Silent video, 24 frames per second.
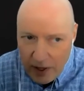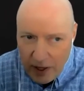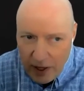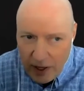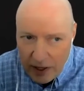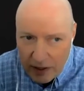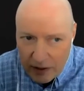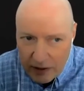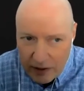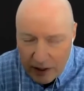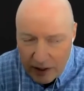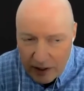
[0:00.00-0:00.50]

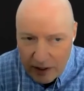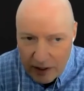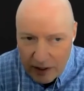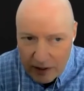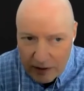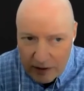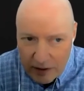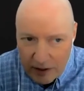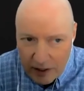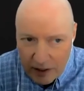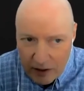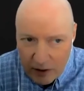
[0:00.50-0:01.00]
and then
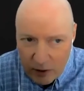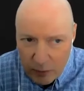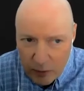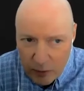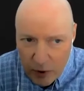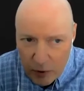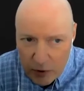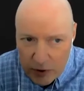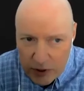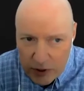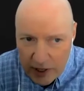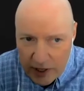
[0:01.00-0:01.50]
at the end of the
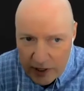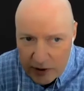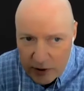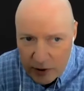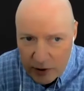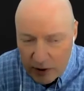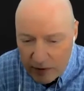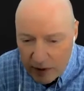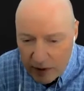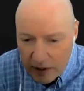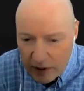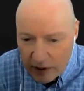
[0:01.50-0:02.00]
process,
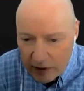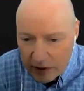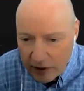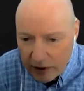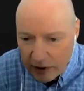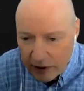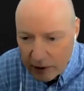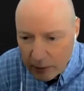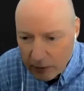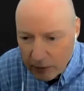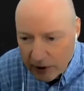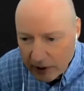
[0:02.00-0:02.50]
you have
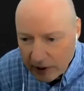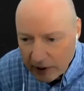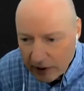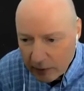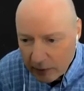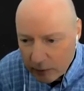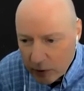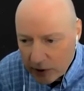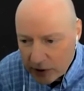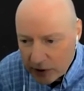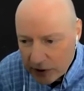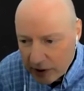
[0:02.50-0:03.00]
100
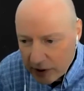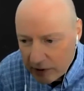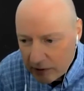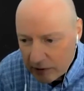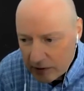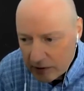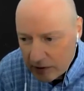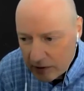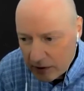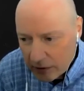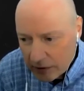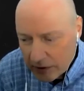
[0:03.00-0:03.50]
completed bookshelves.